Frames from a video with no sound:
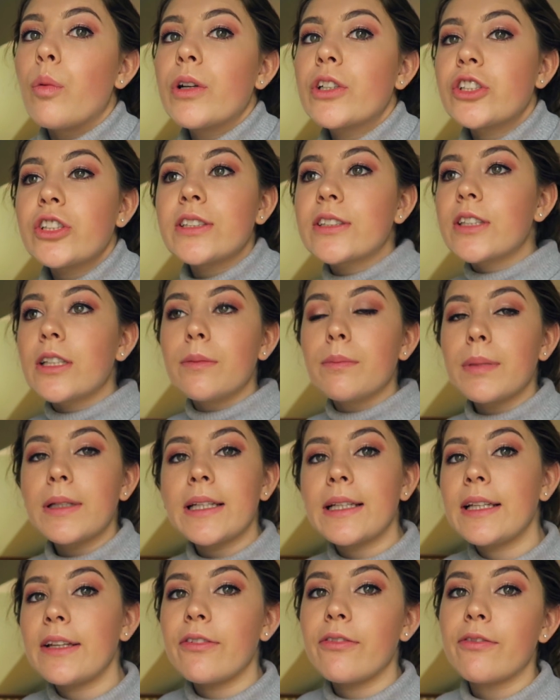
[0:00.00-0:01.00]
which is
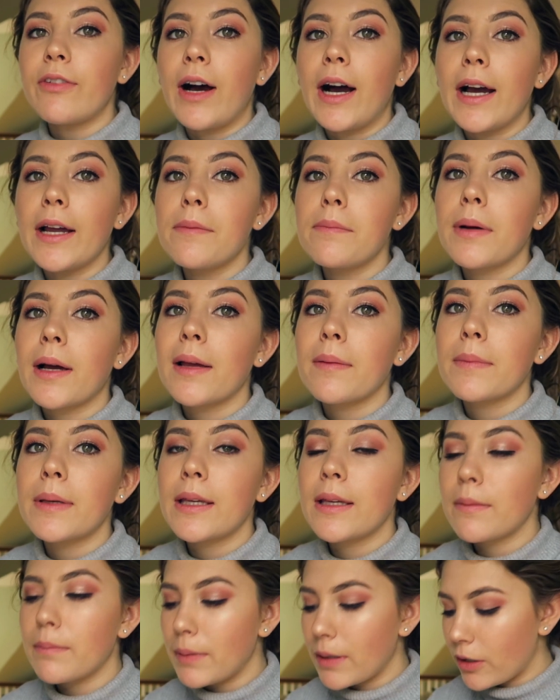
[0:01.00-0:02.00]
completely fine by
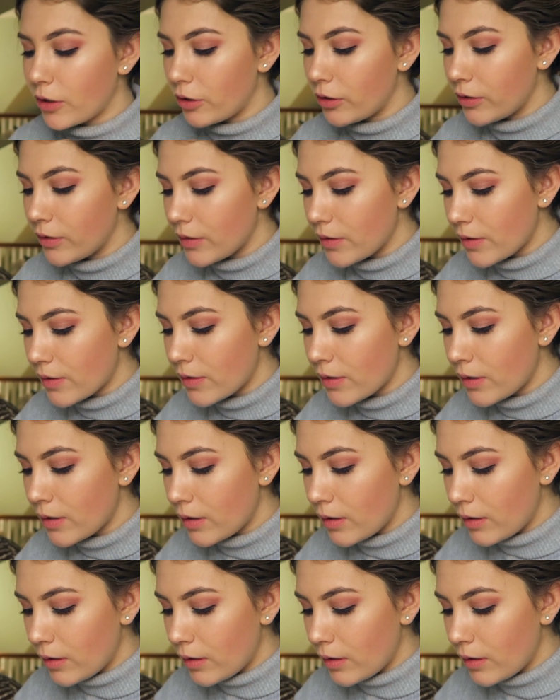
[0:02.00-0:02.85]
me because